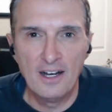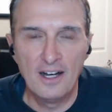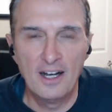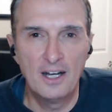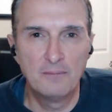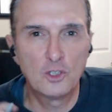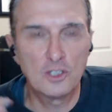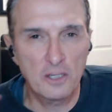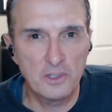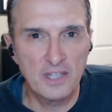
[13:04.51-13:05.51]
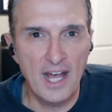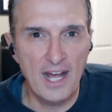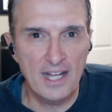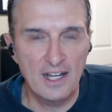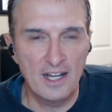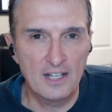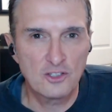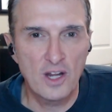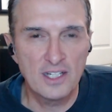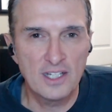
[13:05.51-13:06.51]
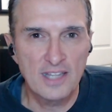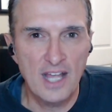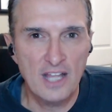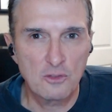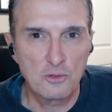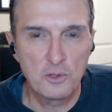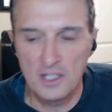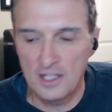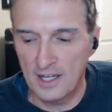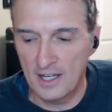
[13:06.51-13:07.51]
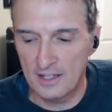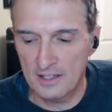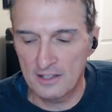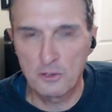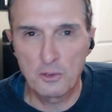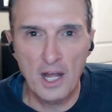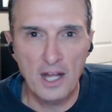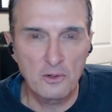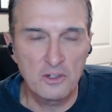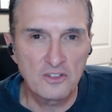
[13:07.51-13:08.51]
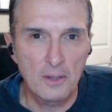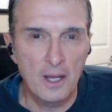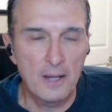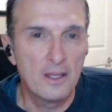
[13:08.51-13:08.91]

Good luck with that. Trying to get that through Congress.